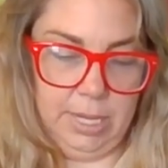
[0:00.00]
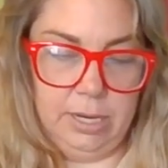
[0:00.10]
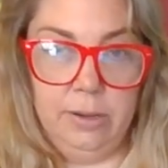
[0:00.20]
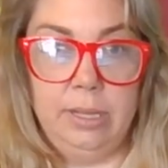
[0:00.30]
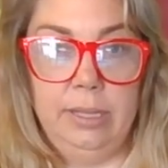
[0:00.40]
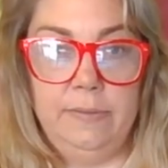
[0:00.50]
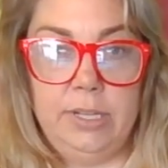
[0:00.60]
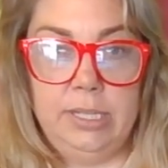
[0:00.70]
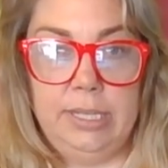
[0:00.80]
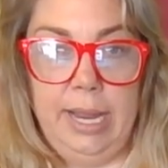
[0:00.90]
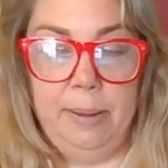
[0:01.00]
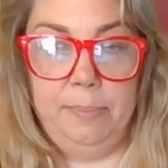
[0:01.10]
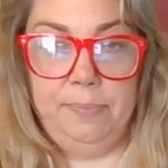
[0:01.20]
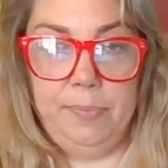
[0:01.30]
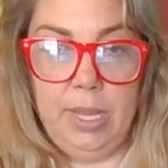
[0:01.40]
Then you can lift your stamp.
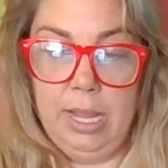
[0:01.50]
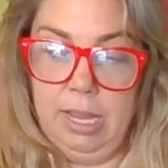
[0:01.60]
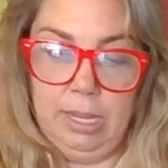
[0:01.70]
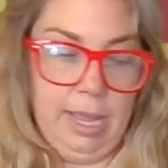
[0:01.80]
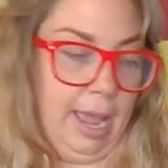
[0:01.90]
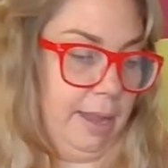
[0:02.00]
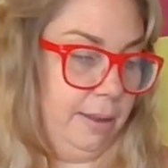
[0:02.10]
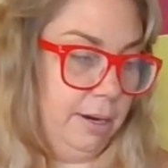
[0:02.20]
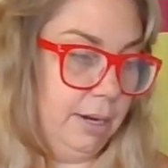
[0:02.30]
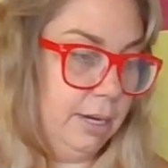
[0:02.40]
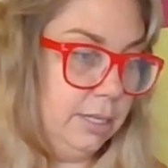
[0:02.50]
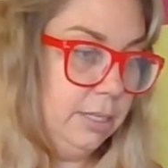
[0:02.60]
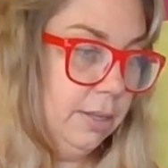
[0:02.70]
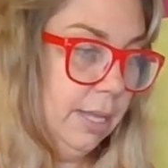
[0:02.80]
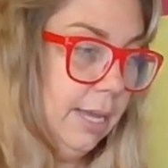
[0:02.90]
Okay, you're going to
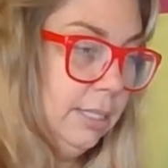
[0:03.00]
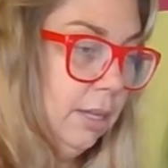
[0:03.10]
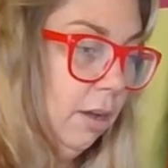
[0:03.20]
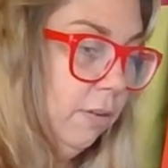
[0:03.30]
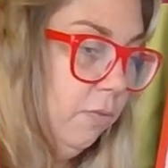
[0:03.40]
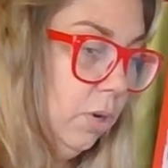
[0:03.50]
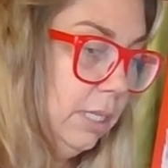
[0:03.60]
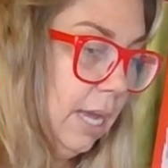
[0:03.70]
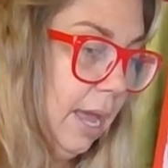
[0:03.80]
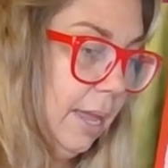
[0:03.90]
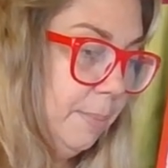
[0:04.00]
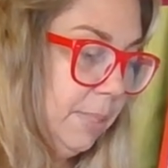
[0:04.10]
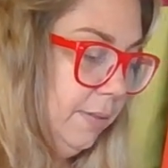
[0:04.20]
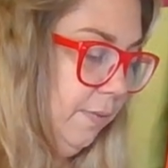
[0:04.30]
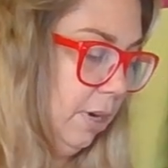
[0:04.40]
do this all 4
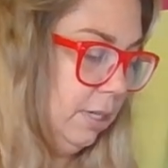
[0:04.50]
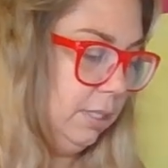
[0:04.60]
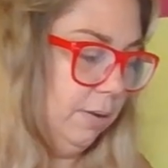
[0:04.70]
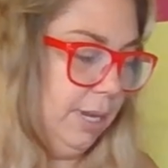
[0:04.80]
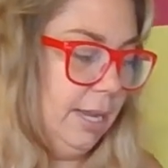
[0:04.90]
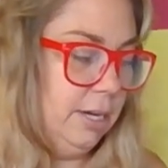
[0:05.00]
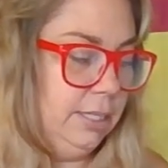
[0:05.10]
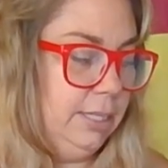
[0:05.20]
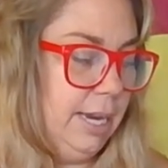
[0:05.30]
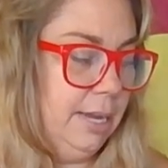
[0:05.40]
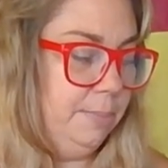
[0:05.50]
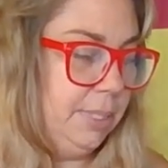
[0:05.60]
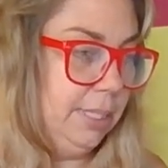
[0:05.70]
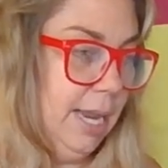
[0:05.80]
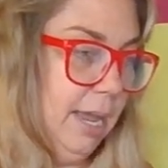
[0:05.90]
times first. So get your
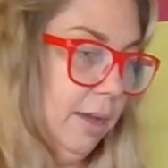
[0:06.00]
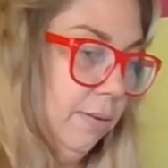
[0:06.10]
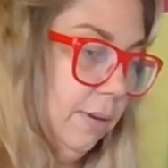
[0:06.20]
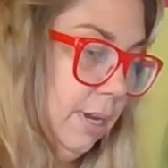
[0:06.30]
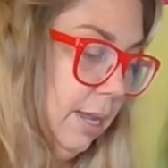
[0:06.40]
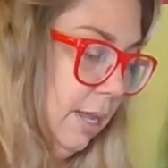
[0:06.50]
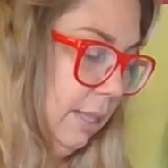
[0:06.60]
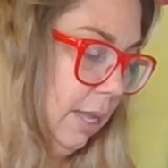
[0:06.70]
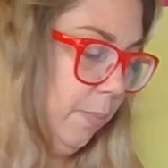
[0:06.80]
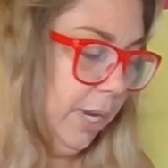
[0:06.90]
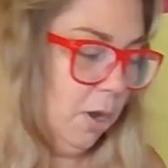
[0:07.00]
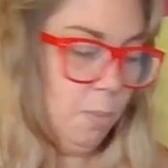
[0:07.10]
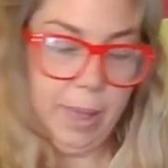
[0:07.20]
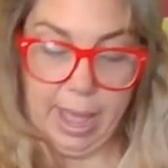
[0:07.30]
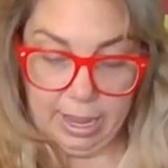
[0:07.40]
stamps down. Then we go
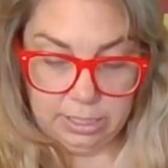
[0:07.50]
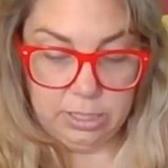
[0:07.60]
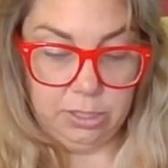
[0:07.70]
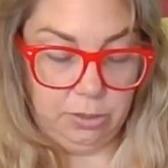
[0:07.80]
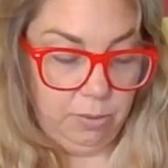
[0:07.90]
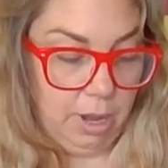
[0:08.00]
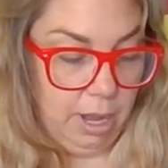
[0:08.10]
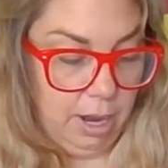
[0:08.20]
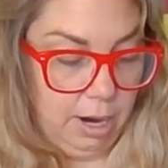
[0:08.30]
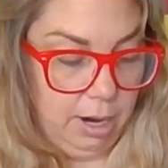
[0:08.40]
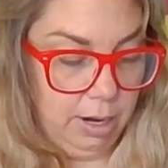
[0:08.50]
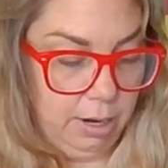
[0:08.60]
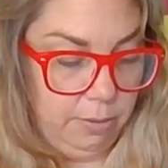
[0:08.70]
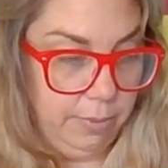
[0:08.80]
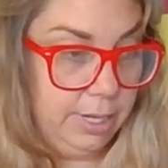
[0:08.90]
back to
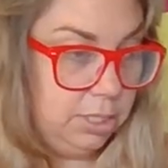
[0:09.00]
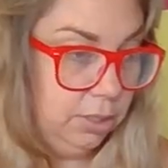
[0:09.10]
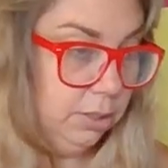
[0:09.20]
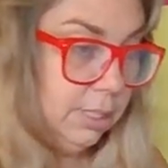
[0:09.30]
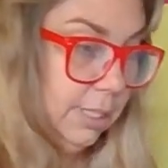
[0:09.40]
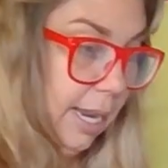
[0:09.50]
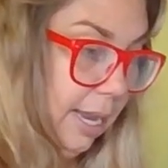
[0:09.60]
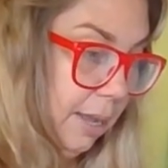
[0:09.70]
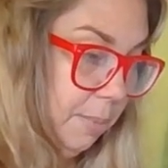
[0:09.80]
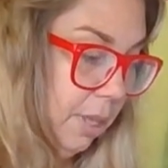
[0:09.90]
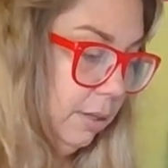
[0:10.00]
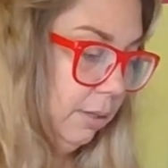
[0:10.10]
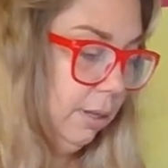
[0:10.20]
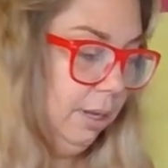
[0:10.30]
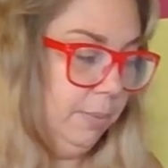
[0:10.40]
our original stamp
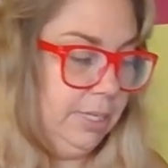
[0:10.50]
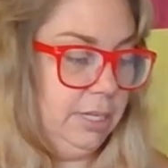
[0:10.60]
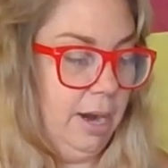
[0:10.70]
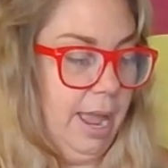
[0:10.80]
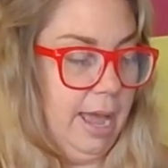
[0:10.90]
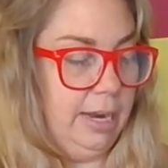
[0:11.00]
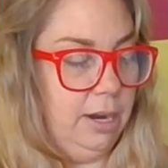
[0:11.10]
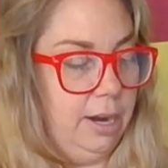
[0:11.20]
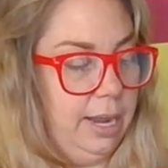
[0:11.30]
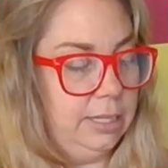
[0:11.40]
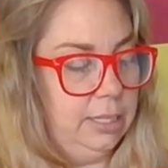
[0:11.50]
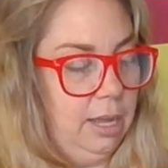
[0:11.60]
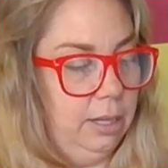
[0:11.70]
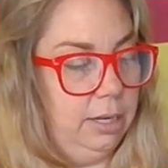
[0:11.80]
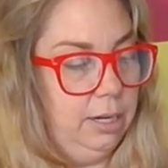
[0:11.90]
and we start adding our next
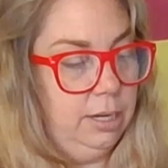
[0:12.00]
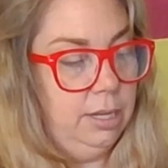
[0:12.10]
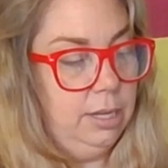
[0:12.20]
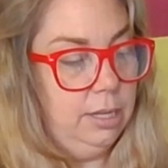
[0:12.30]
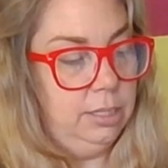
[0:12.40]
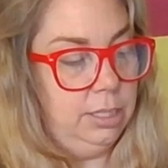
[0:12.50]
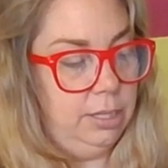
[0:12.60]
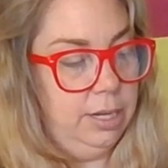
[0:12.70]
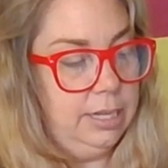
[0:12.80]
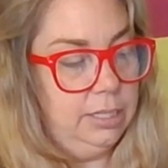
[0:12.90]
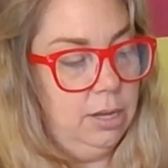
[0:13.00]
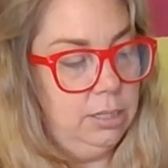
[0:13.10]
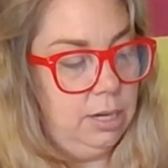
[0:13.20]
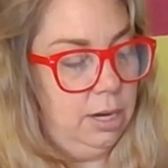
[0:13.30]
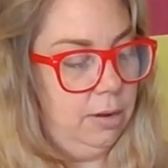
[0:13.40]
color. So you guys
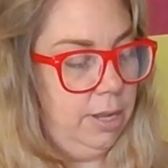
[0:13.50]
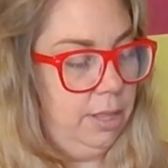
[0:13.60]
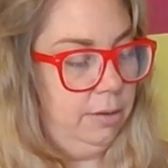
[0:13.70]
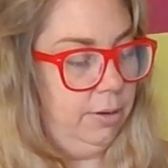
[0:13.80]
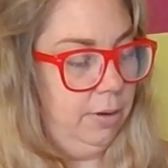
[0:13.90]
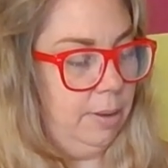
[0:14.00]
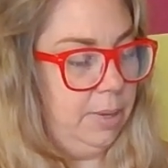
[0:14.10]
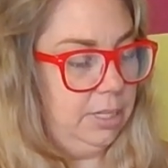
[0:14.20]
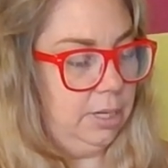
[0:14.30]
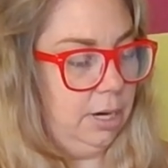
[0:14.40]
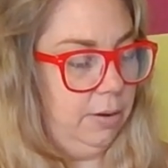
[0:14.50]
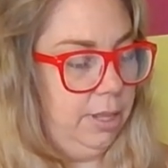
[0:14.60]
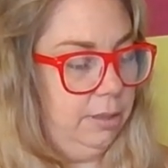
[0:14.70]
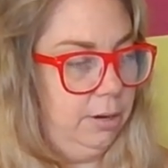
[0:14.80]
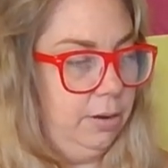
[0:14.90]
start going through. I'm going to start
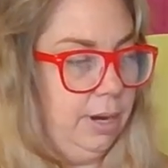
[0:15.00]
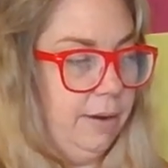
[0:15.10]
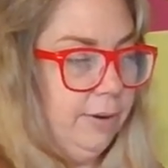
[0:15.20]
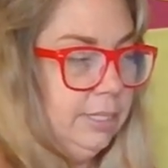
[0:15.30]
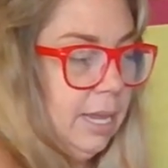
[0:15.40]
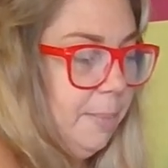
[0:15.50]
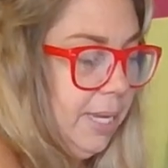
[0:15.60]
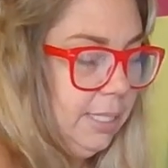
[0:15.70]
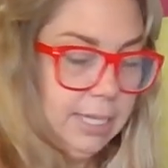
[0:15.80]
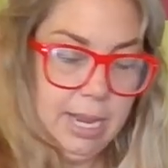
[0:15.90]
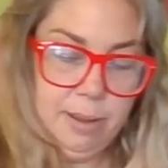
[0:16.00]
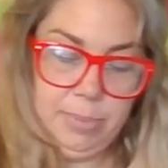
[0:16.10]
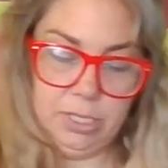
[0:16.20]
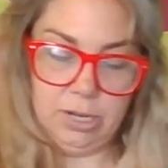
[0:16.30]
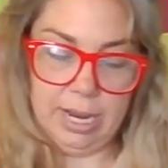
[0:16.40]
going through, and every time I
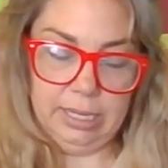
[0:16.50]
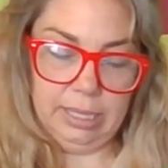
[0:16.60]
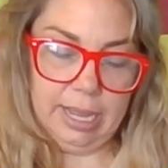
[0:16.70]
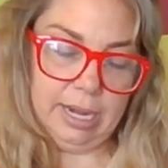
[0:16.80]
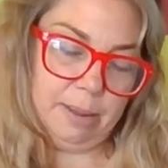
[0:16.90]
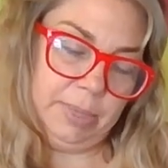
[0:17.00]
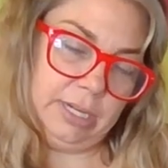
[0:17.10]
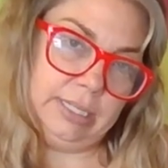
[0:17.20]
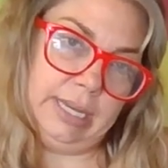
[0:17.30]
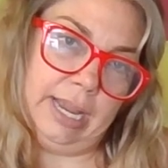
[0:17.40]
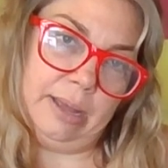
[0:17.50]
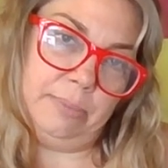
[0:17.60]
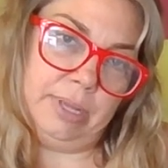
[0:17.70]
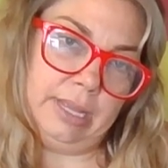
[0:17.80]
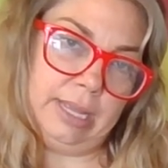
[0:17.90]
stamp, and try to line up your stamp
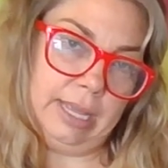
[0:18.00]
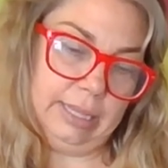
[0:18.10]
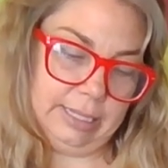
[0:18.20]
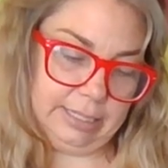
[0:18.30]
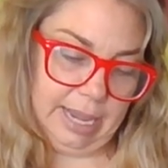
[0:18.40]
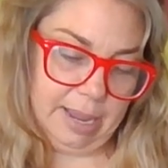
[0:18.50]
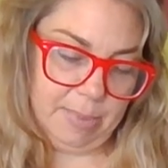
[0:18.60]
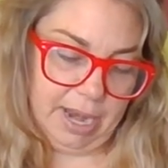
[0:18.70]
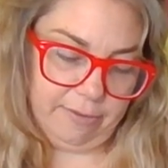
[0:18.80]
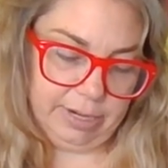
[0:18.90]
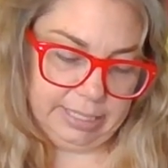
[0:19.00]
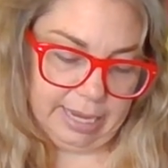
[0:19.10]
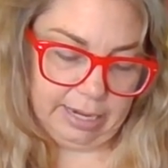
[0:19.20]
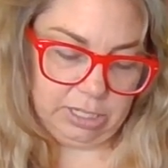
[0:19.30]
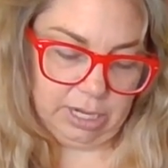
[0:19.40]
the same in every
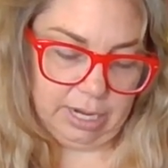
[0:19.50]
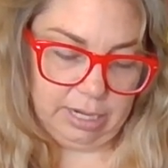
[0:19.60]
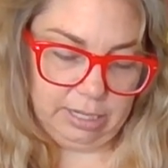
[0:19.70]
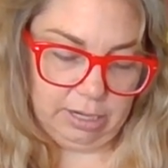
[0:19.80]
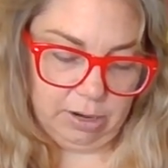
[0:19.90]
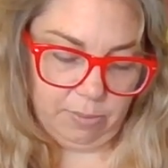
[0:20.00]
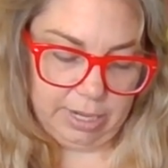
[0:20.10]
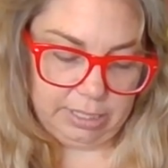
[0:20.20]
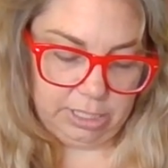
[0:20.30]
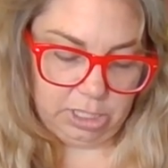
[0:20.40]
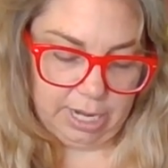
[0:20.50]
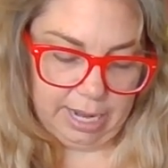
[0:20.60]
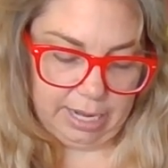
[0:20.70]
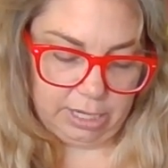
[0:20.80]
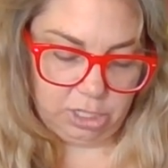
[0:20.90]
section. You don't want it to
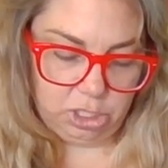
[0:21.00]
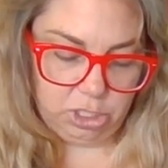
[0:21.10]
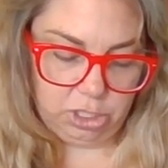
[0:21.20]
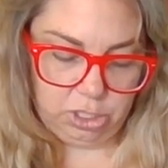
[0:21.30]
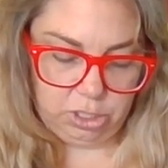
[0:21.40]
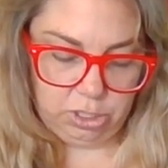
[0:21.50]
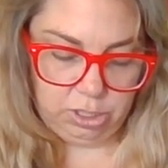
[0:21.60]
change.